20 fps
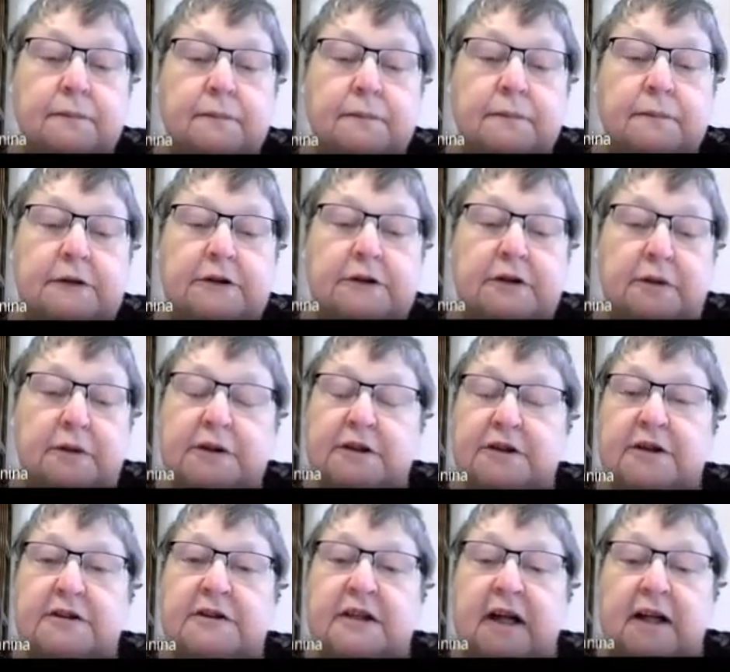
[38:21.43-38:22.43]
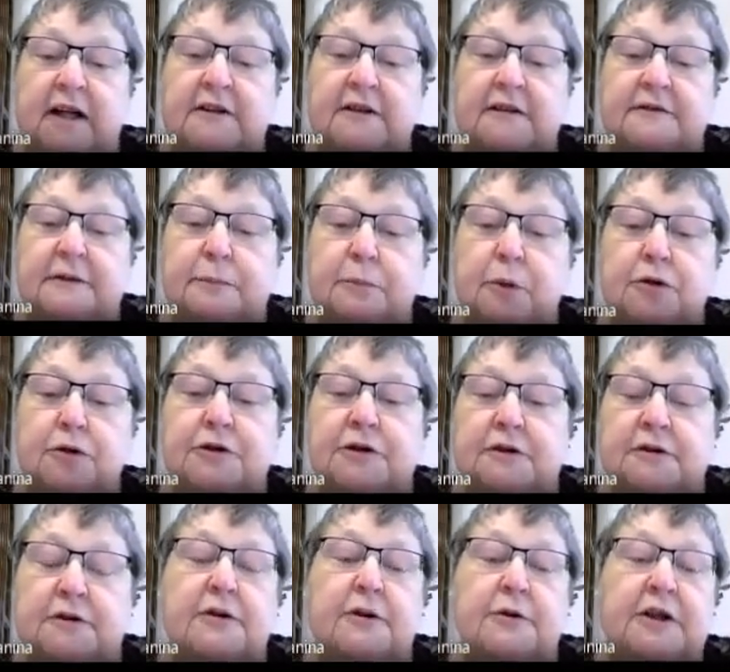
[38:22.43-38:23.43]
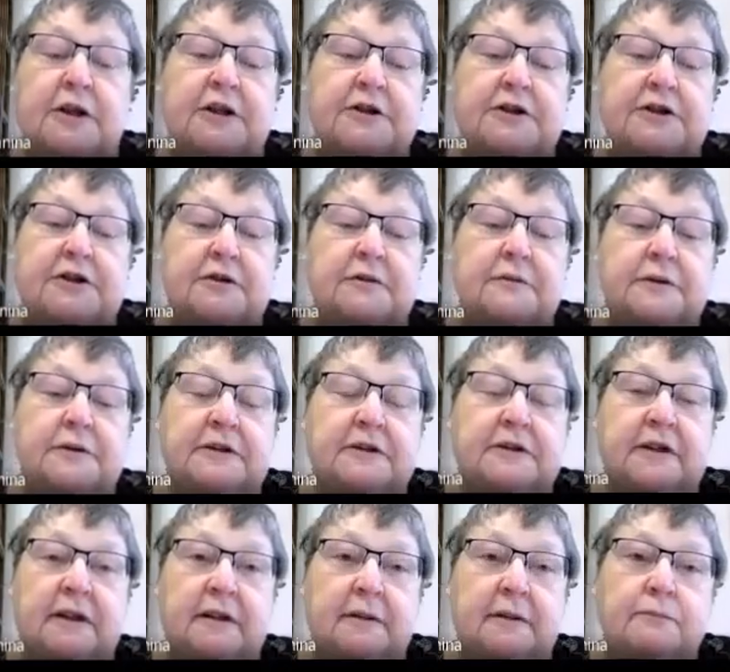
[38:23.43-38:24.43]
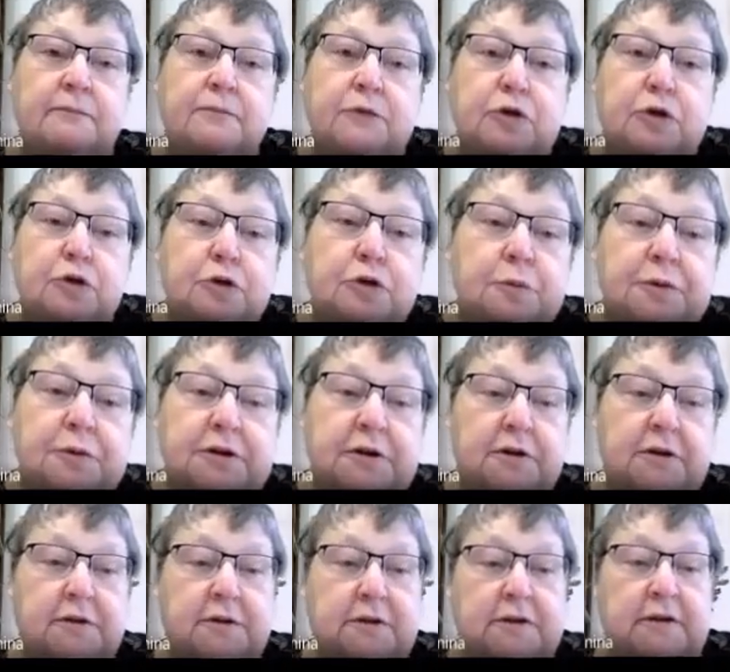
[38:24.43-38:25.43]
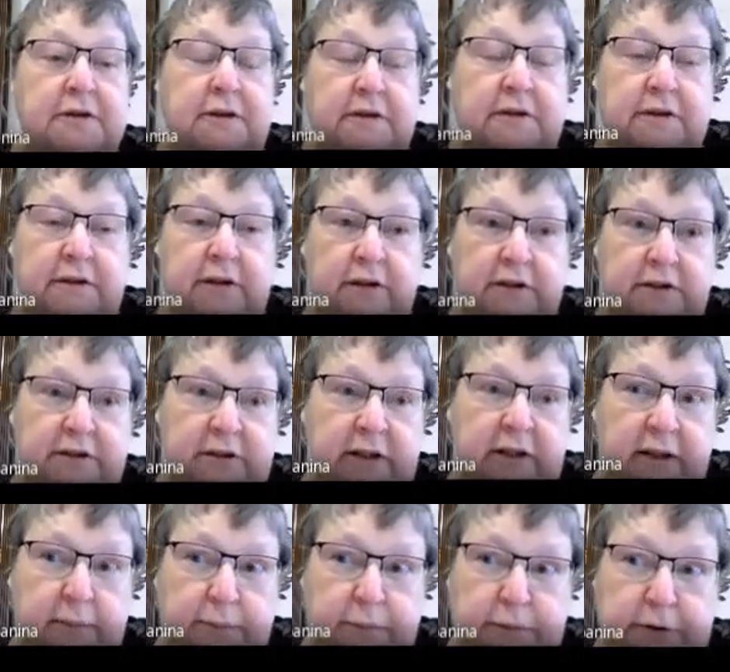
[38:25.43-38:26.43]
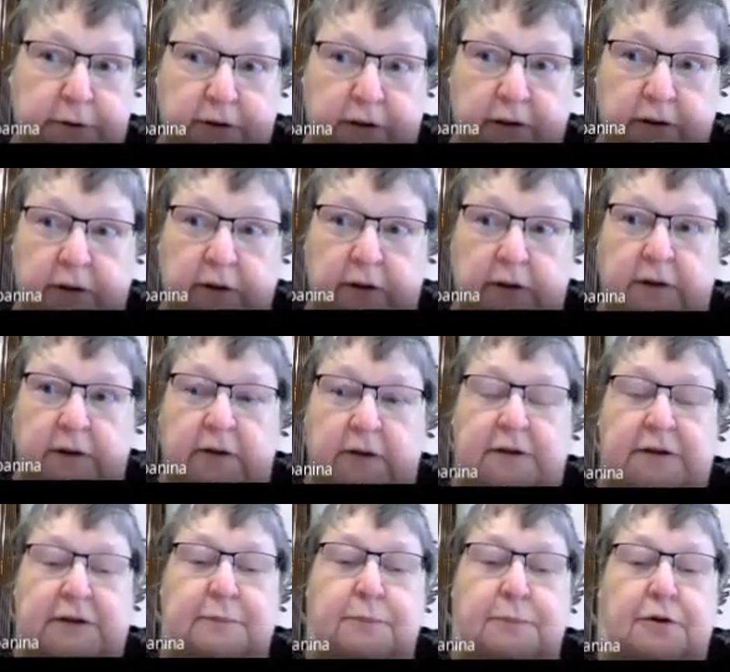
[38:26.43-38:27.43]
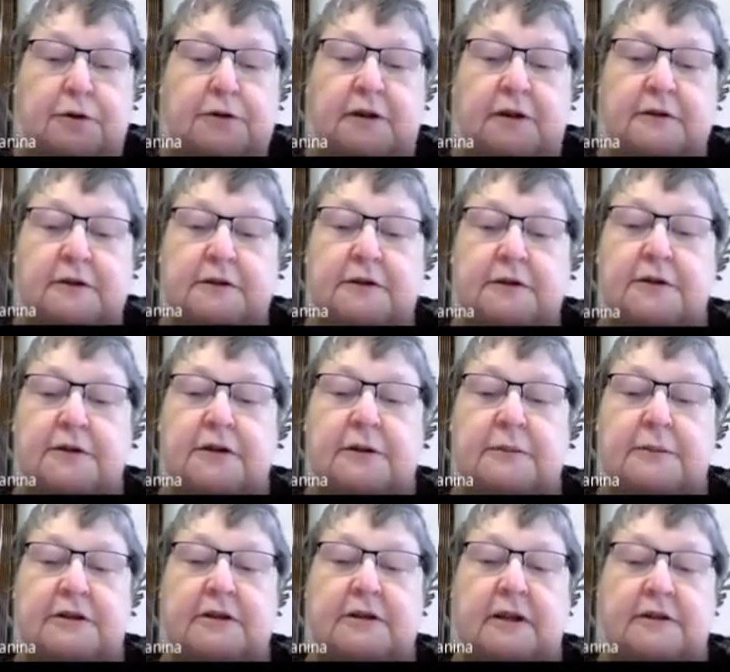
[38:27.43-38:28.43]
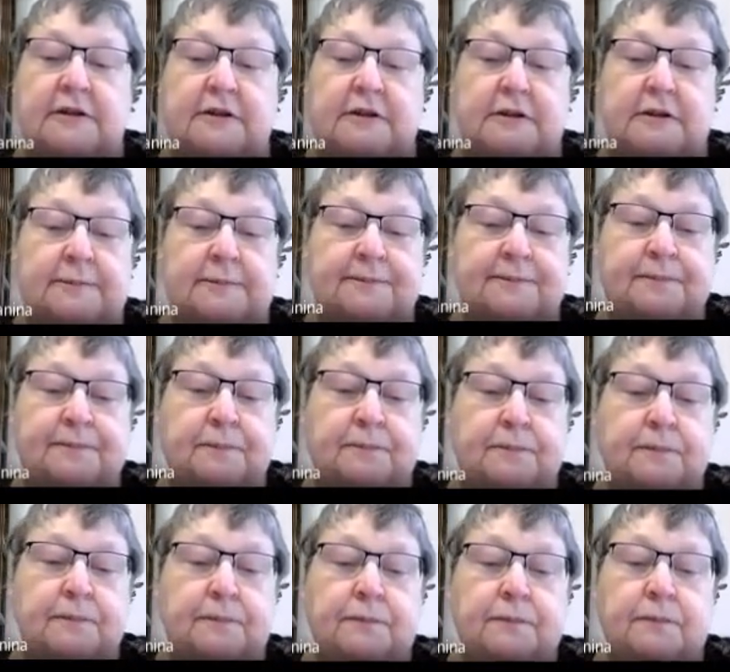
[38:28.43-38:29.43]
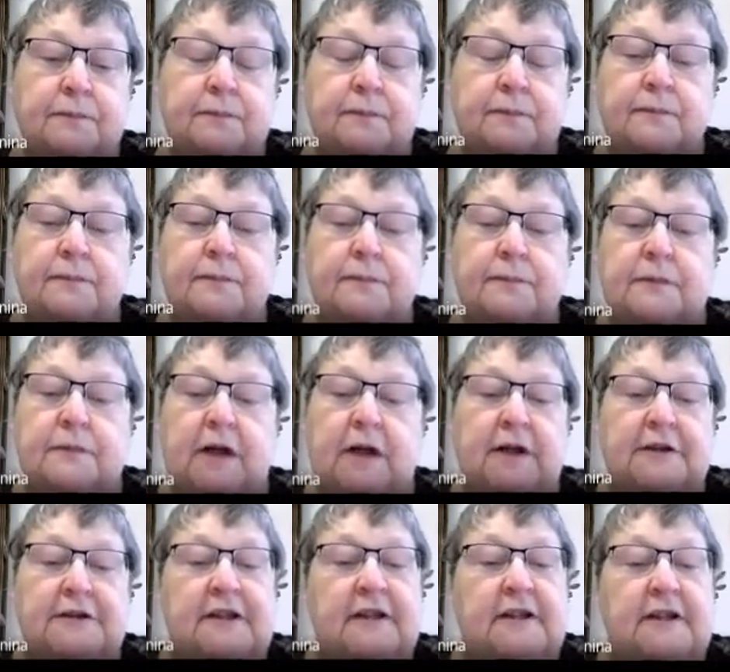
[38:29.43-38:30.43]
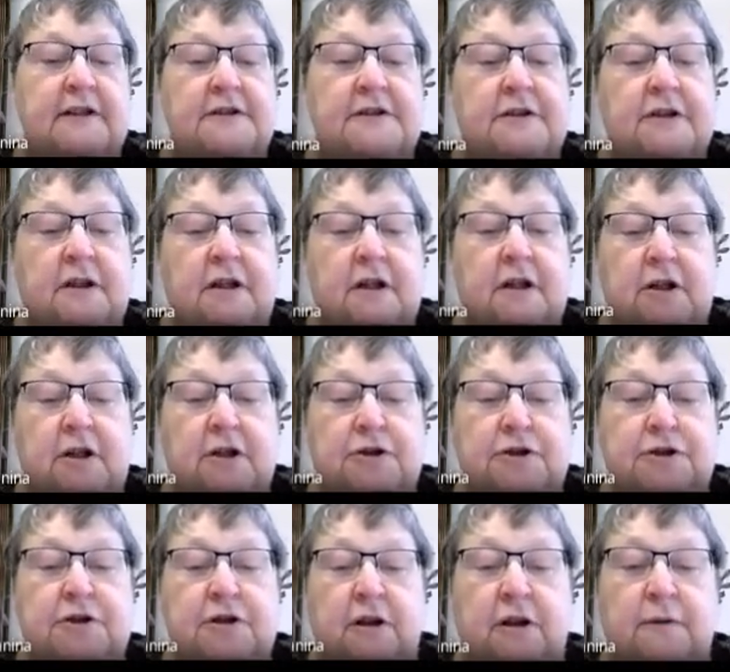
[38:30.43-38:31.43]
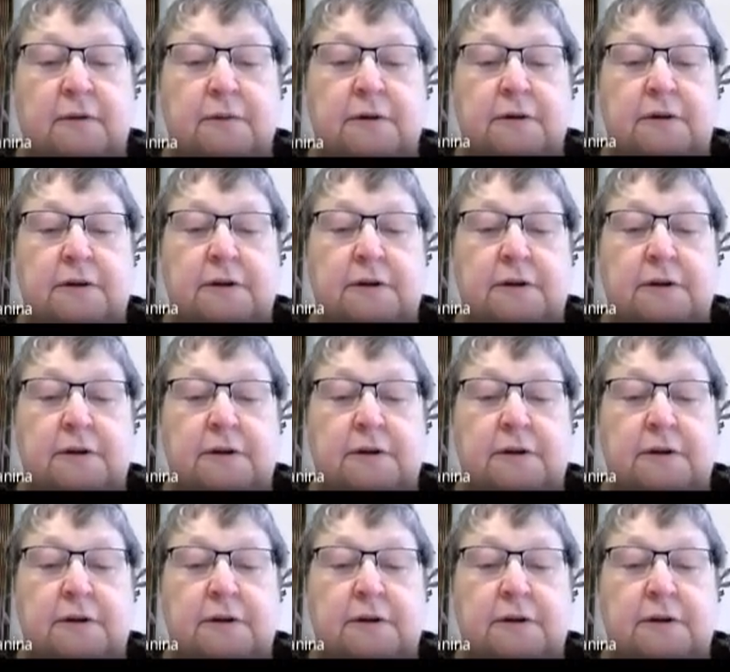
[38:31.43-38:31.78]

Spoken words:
And so this is kind of a modern connection with the group theory, and there are some important theorems that are there. So,